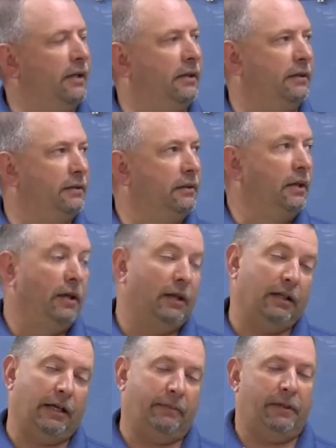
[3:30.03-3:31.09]
And
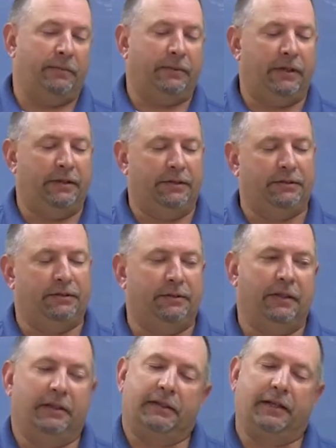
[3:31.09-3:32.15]
a lot of people, they
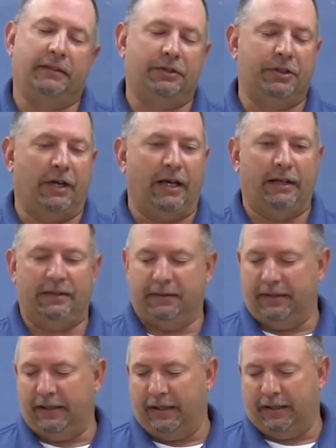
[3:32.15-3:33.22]
tend to shine.
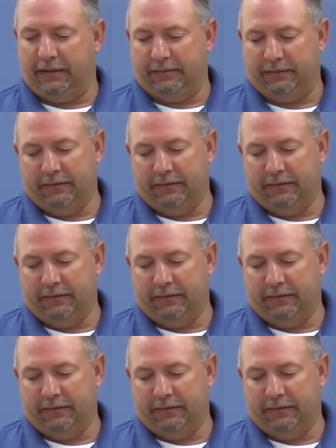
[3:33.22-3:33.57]
And